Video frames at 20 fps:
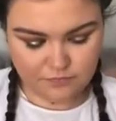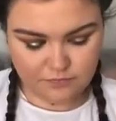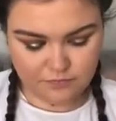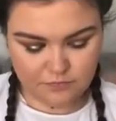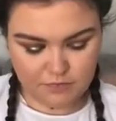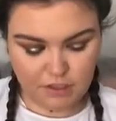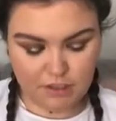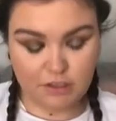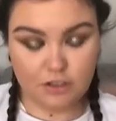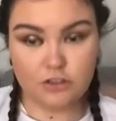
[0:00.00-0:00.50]

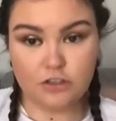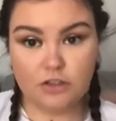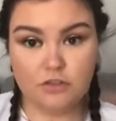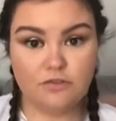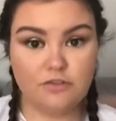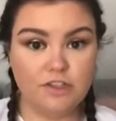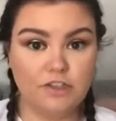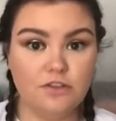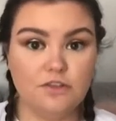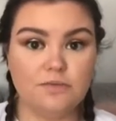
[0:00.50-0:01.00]
And I do
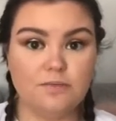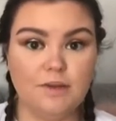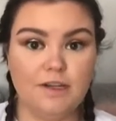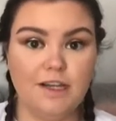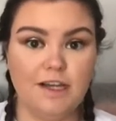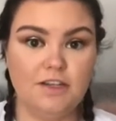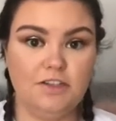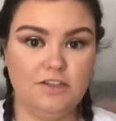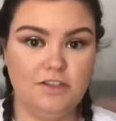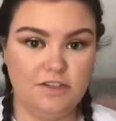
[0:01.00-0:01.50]
reuse my
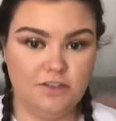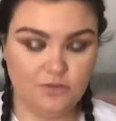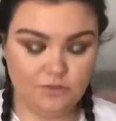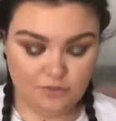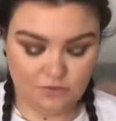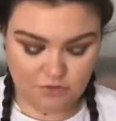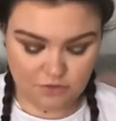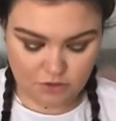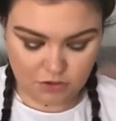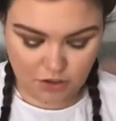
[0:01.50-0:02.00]
lashes
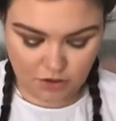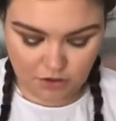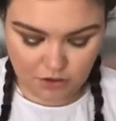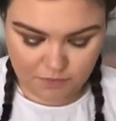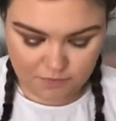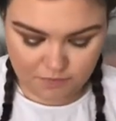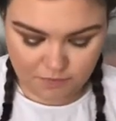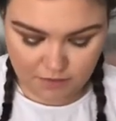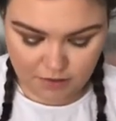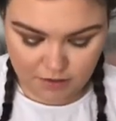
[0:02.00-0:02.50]
all the
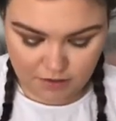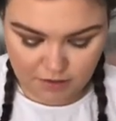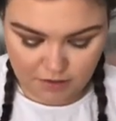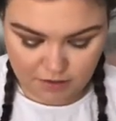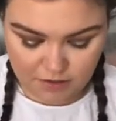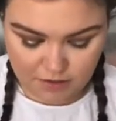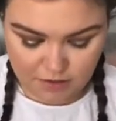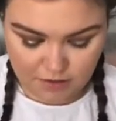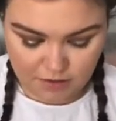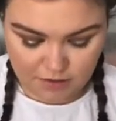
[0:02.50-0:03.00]
time,
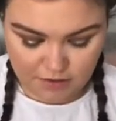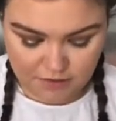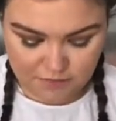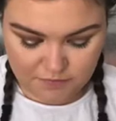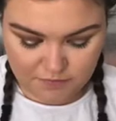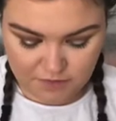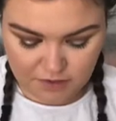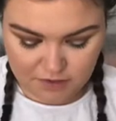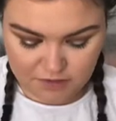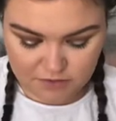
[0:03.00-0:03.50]

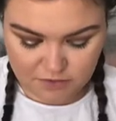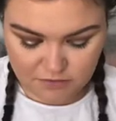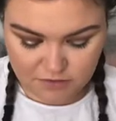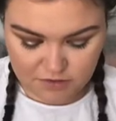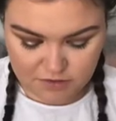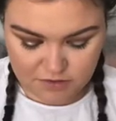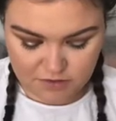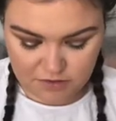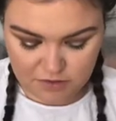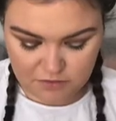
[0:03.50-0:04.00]
as long
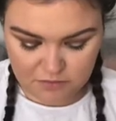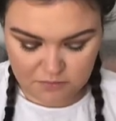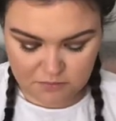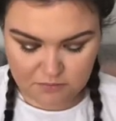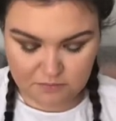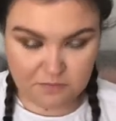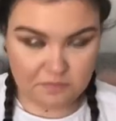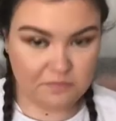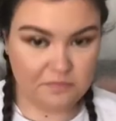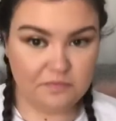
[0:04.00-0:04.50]
as you
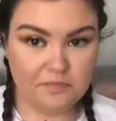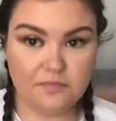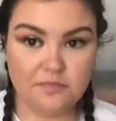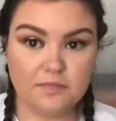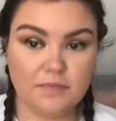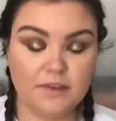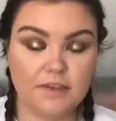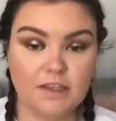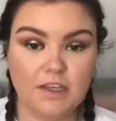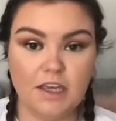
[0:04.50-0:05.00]

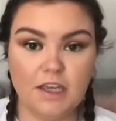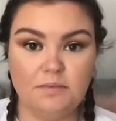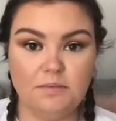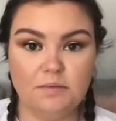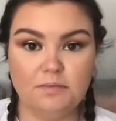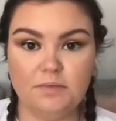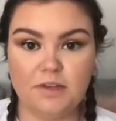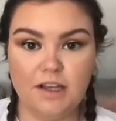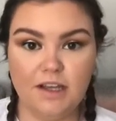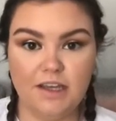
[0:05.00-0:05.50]
keep
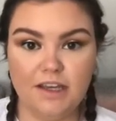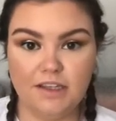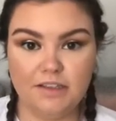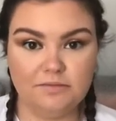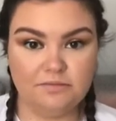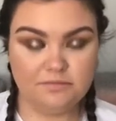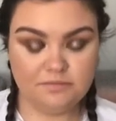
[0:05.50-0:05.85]
them clean.